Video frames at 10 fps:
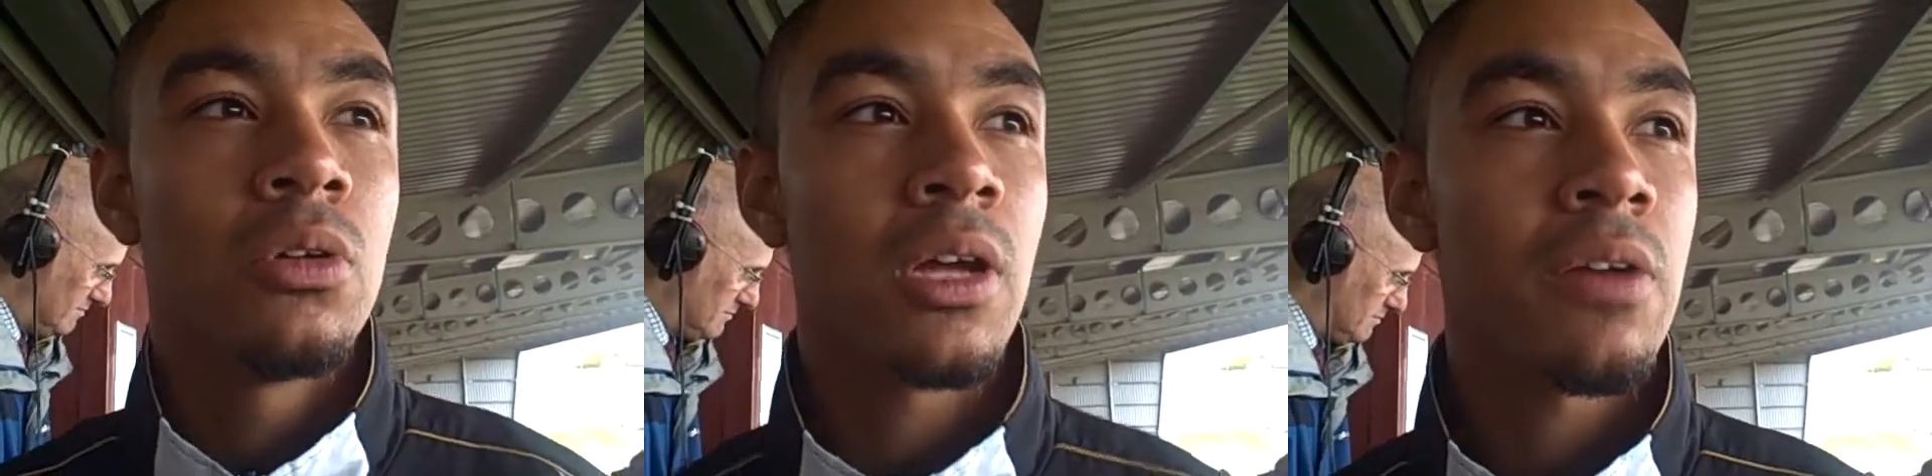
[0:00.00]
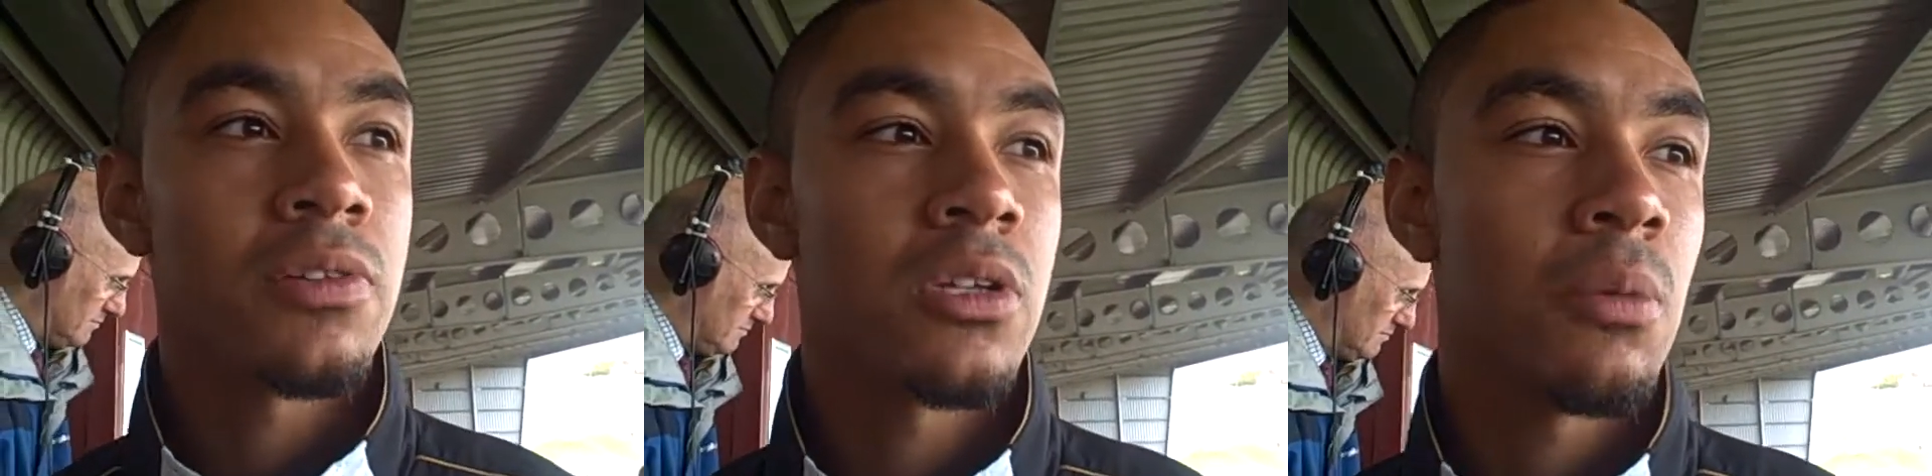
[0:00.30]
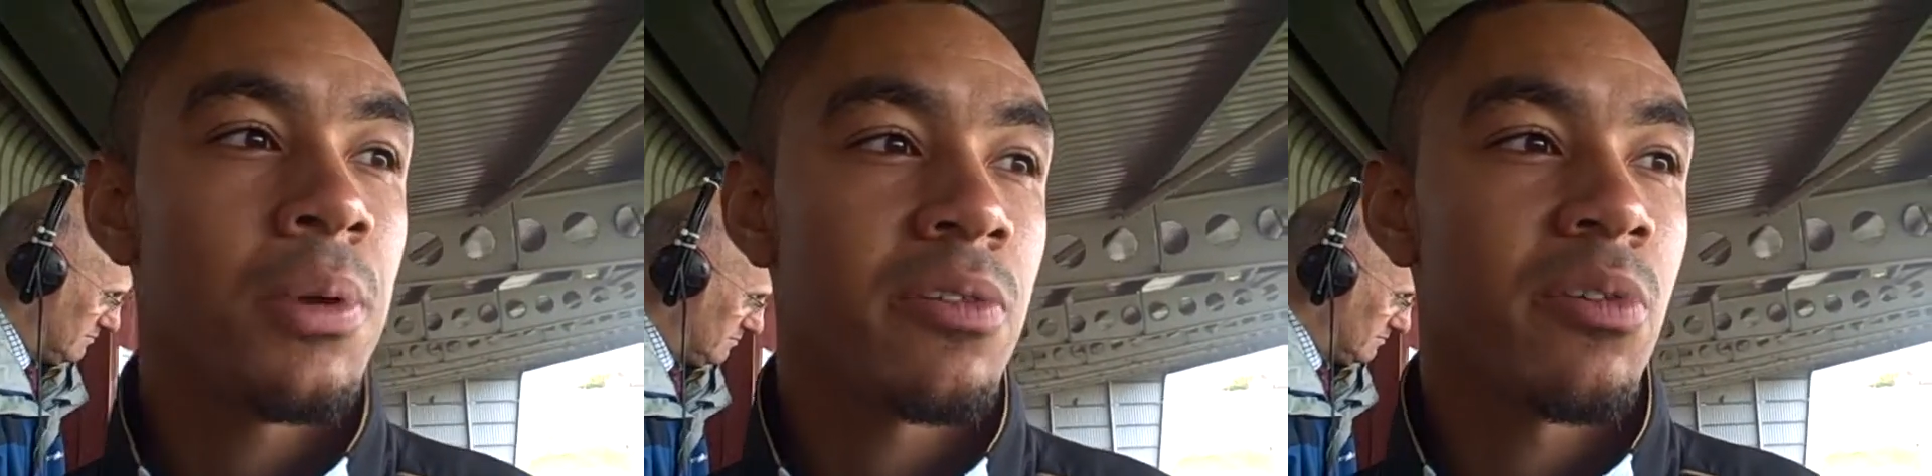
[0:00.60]
the gaffer's going
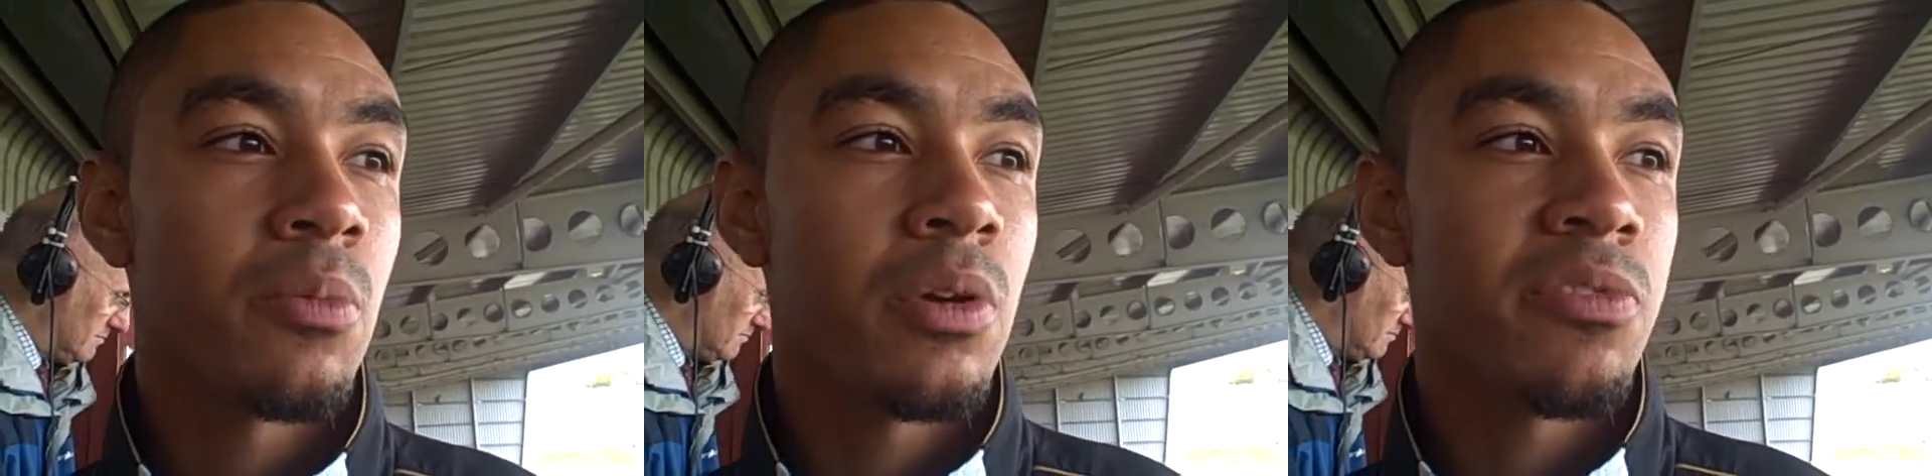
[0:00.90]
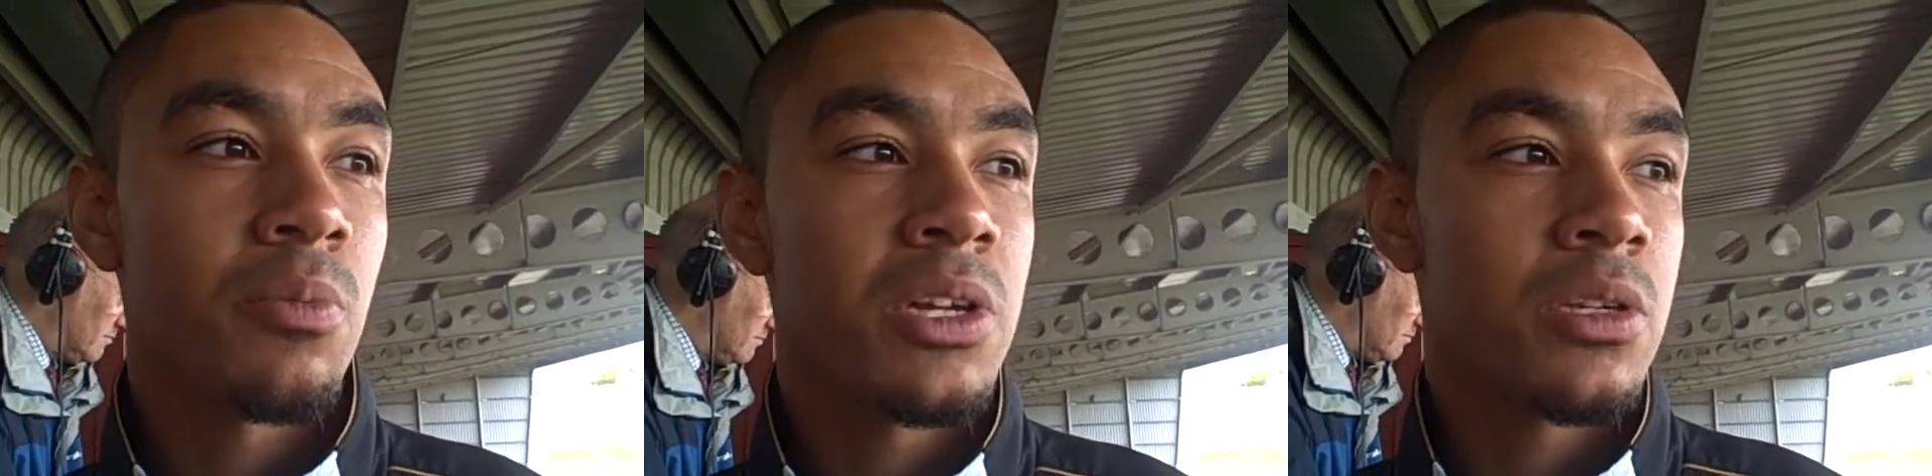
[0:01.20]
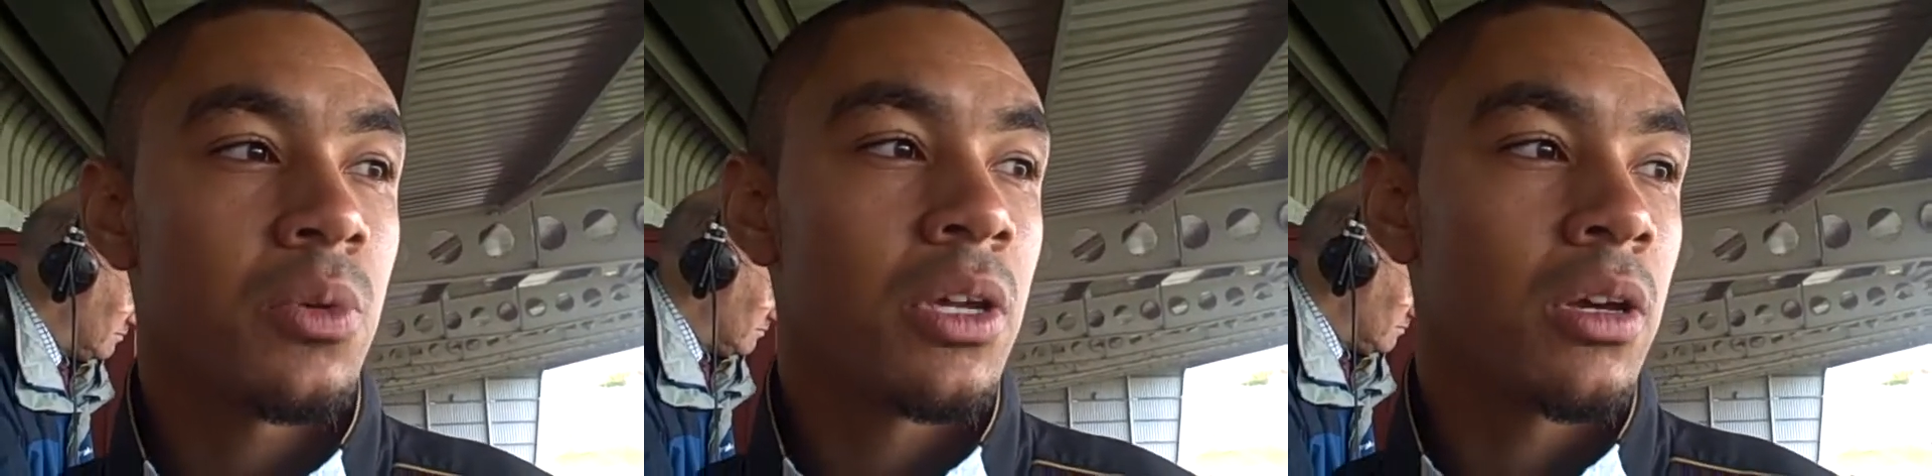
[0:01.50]
to pick from week
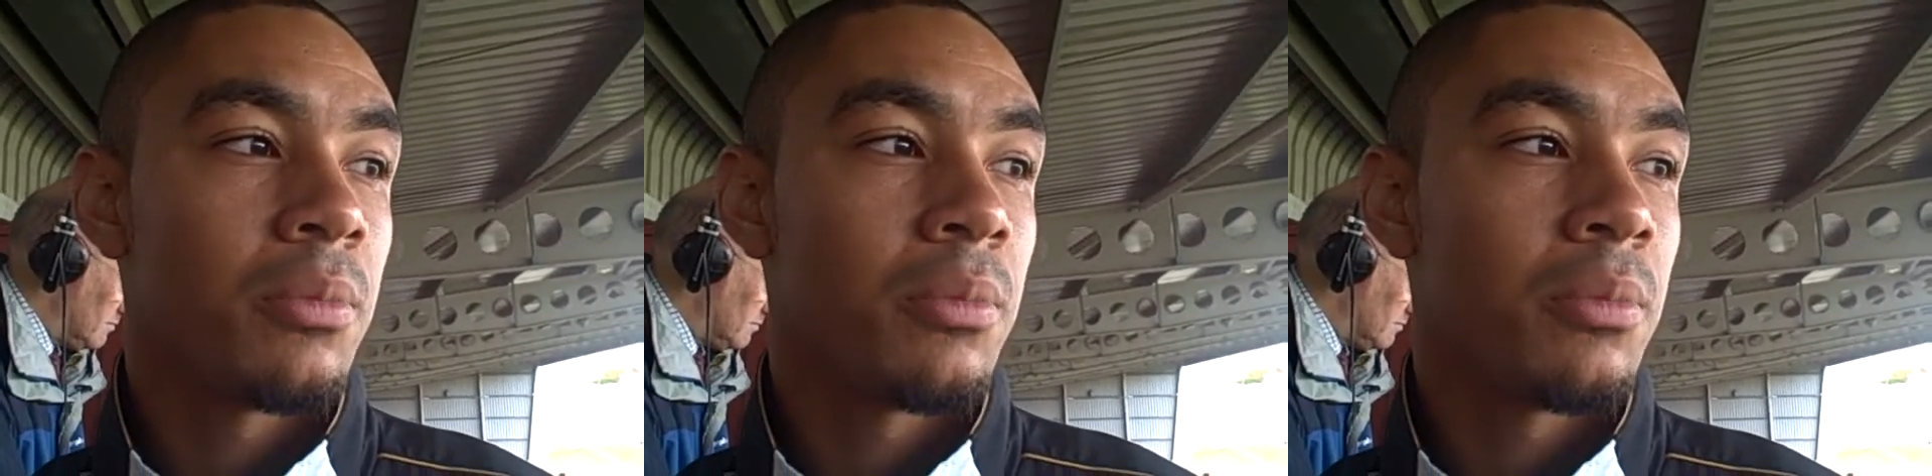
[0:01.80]
to week.